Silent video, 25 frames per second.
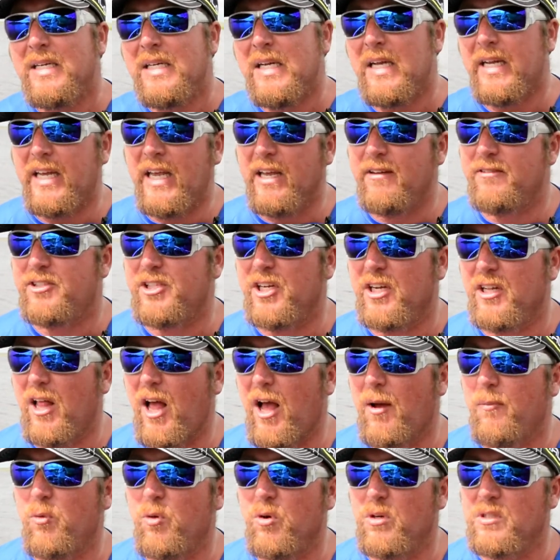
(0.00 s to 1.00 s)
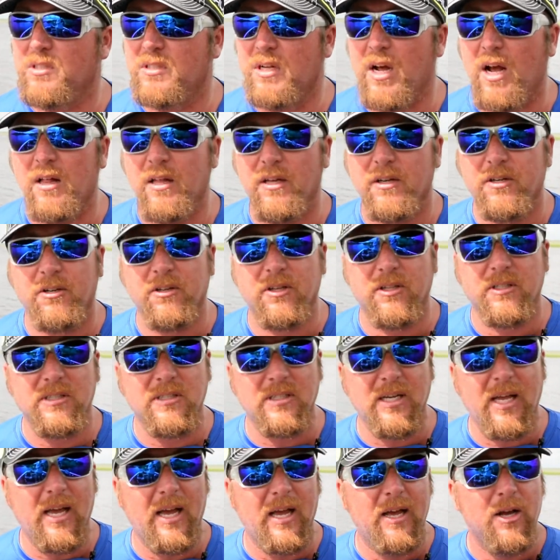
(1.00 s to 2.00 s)
It gives you a lot more solid hook
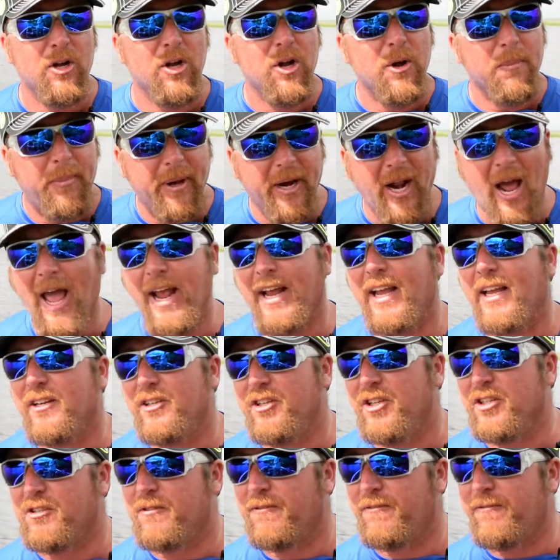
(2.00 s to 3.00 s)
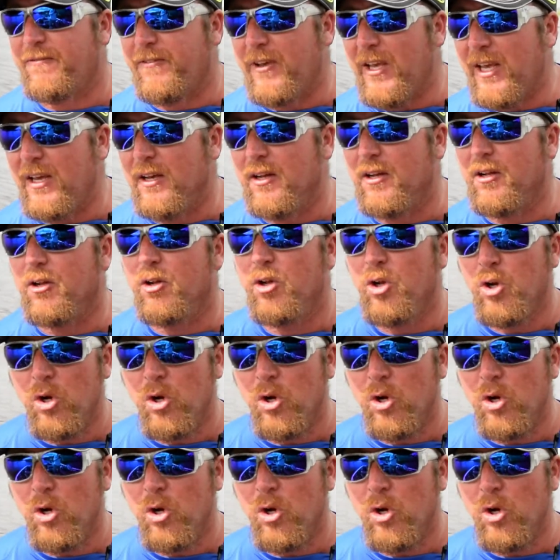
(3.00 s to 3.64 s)
set, but I can just feel